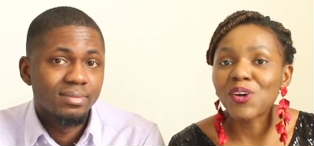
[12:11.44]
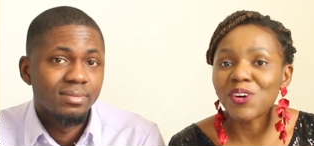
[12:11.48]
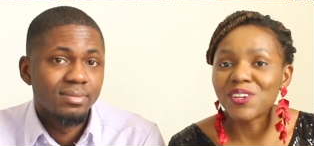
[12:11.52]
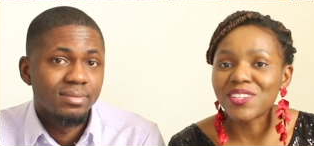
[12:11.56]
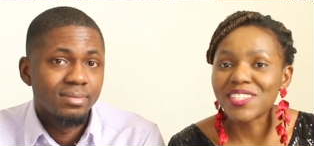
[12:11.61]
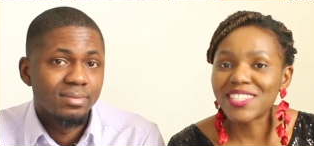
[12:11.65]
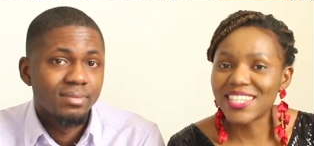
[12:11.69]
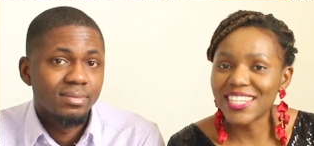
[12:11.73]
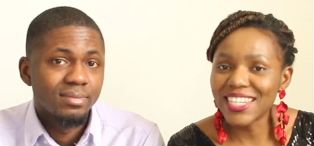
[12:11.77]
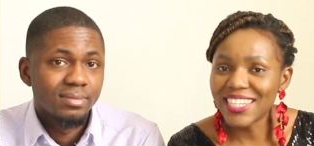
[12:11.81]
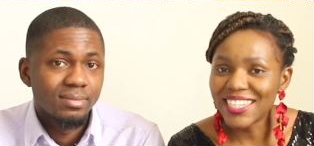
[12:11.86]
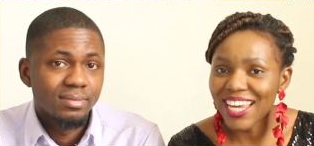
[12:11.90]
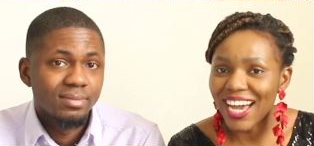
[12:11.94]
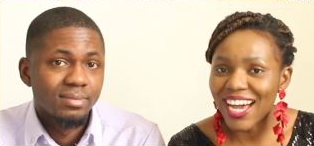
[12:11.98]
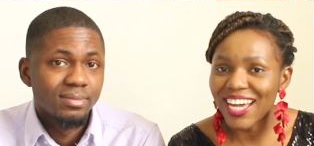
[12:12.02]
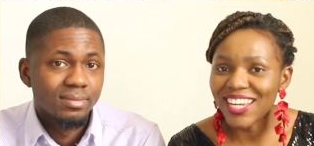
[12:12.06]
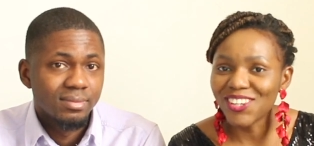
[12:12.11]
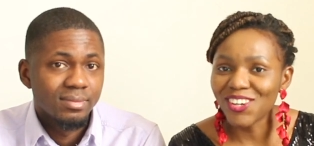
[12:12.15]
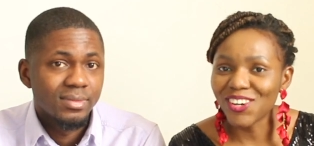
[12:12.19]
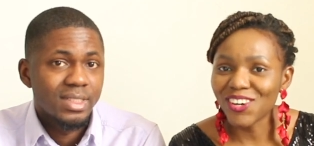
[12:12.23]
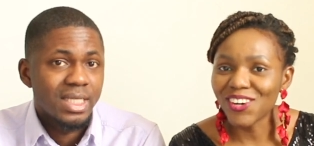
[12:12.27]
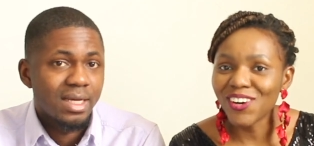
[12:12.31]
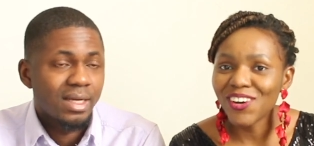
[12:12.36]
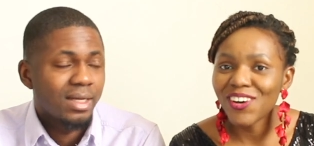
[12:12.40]

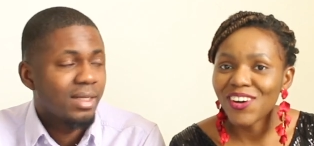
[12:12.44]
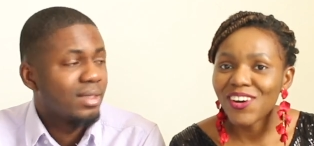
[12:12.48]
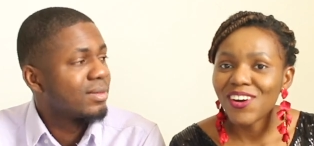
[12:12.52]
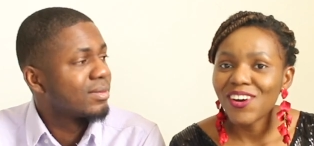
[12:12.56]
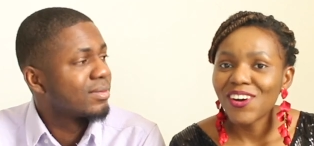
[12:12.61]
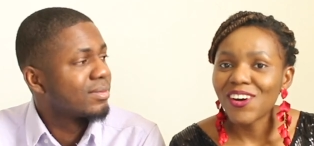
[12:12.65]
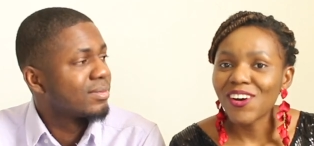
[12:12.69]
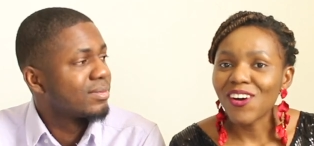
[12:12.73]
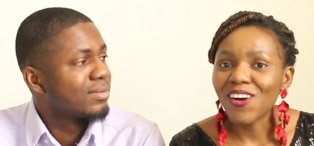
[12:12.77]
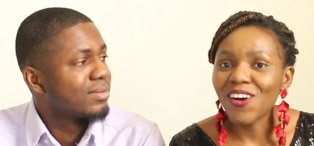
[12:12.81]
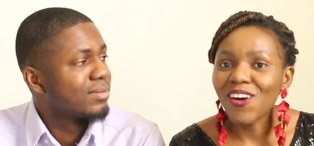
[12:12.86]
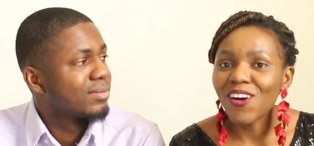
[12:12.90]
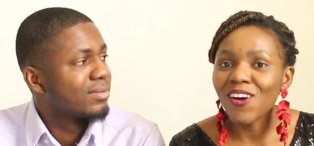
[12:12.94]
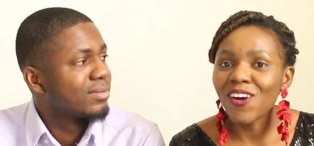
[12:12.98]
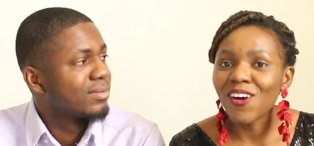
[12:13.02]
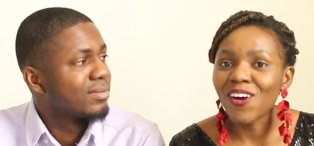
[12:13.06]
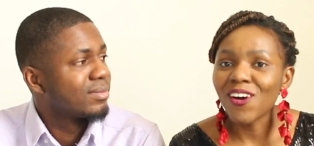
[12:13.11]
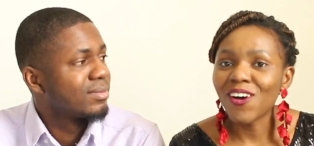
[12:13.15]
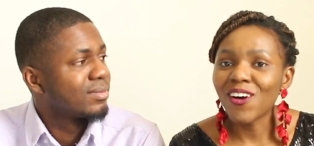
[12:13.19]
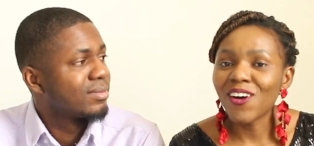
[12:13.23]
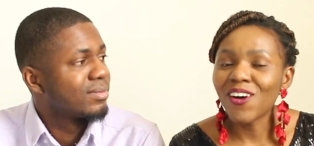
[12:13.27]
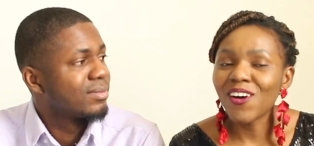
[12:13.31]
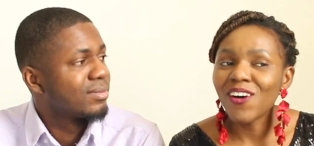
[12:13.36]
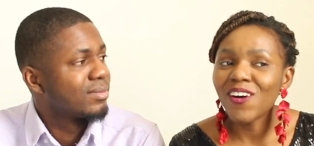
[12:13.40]
Speaker 1: considered or yeah.
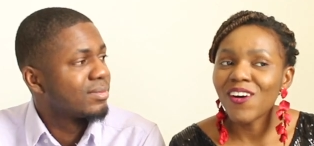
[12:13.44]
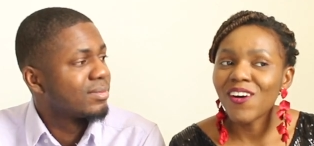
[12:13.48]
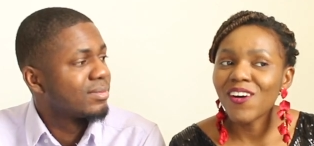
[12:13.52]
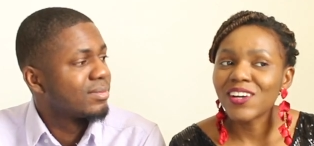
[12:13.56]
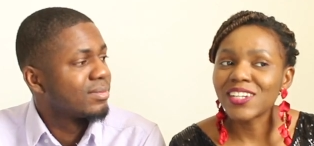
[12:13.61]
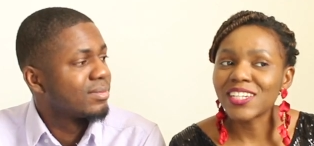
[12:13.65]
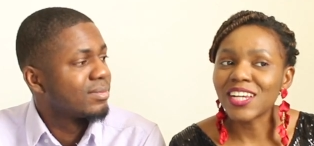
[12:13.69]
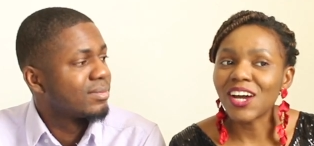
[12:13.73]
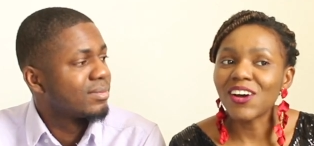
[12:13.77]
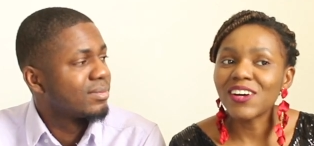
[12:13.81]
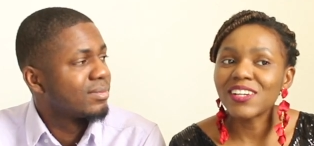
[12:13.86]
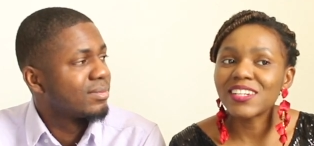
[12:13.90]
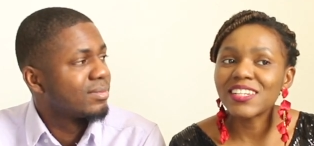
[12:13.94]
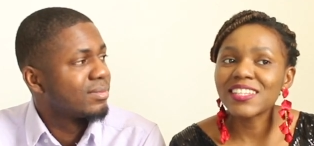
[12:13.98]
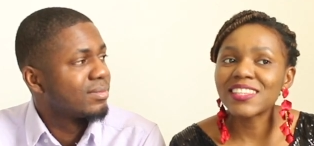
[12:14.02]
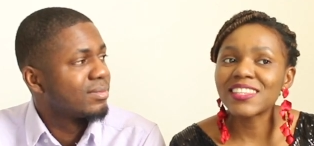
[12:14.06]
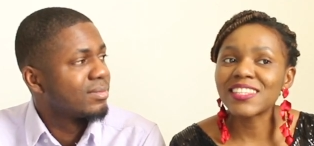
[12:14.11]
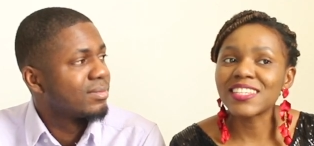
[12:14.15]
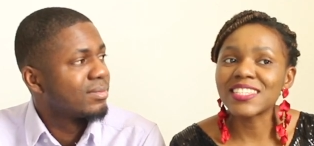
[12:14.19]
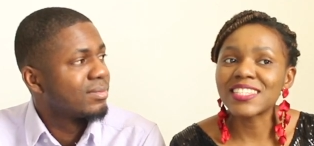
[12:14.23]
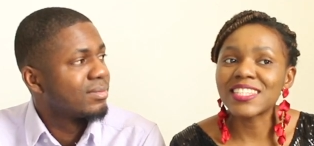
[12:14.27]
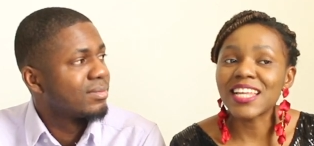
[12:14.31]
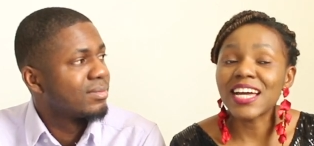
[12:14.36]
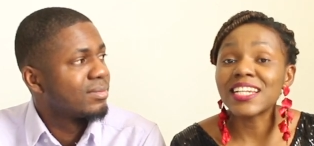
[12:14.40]
or there are other
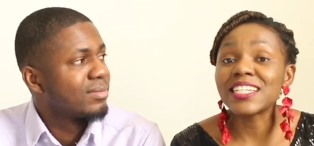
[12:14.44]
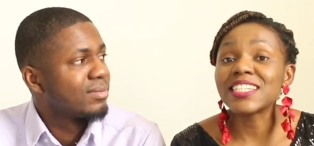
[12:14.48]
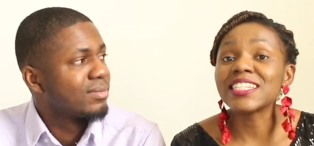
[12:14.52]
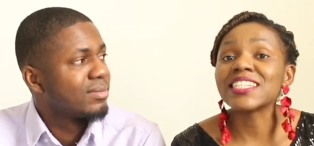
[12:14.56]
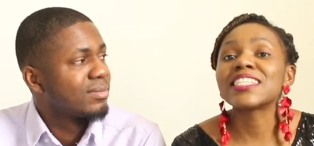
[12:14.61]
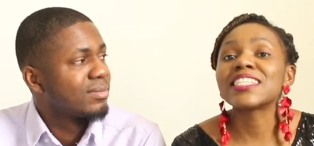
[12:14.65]
things that